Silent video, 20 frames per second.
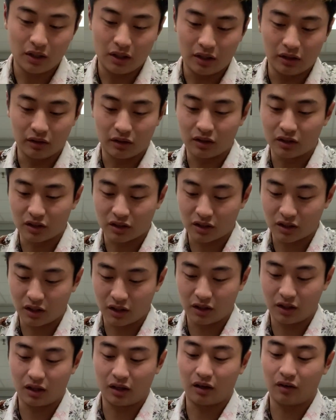You can just
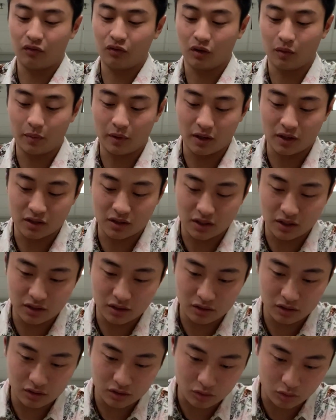cut that off with a pair of
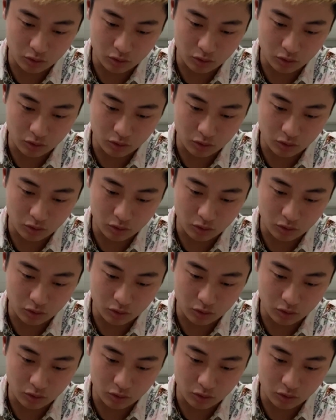scissors,